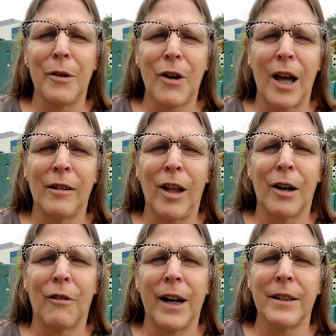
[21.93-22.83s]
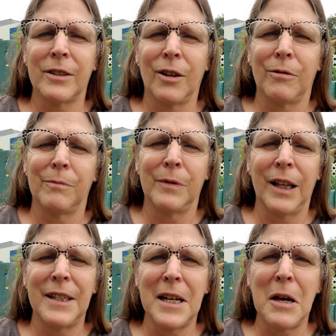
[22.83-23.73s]
we've gotten a lot of rain. So
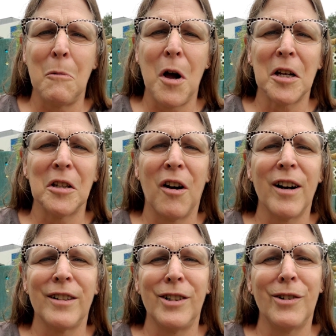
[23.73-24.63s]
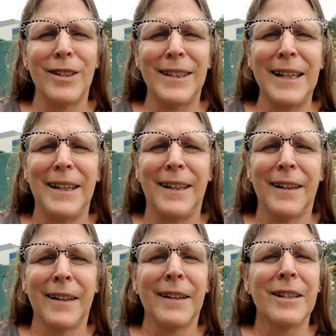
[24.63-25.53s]
let's take a walk in the garden. You can see
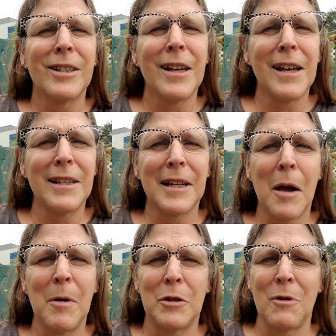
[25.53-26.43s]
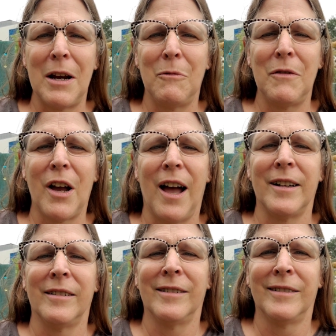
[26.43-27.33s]
just how much rain we've
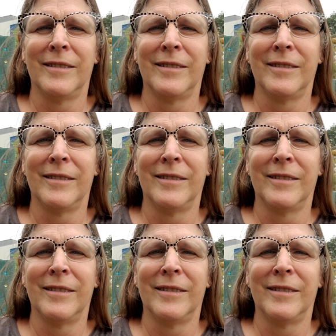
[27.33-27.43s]
gotten.